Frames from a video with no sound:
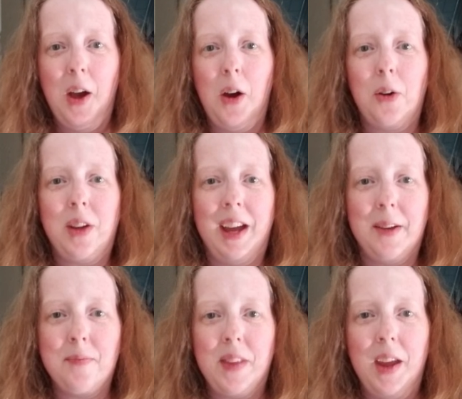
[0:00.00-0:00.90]

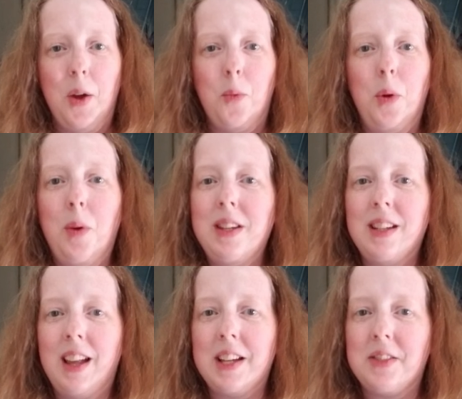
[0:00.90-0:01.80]
Okay, we went
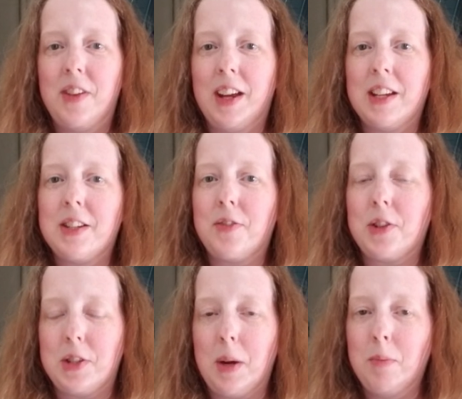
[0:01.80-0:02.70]
to Las Vegas for
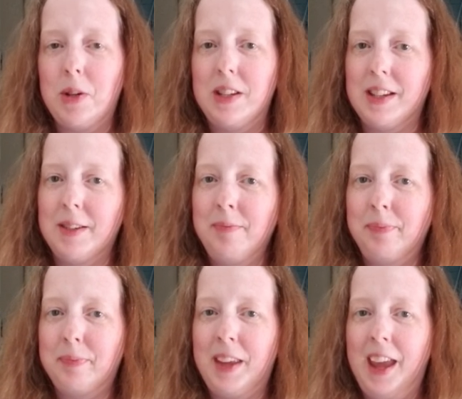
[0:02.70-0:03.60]
some reason
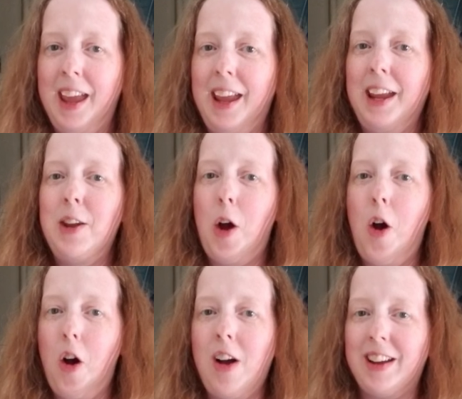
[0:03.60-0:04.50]
in
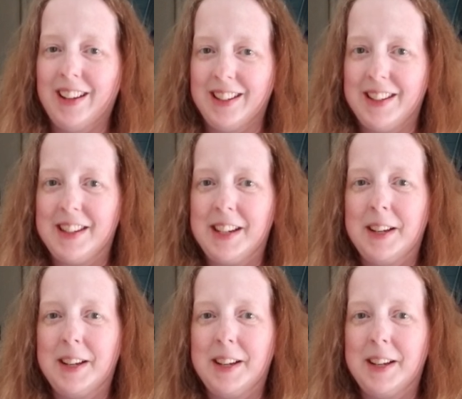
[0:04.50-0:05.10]
August.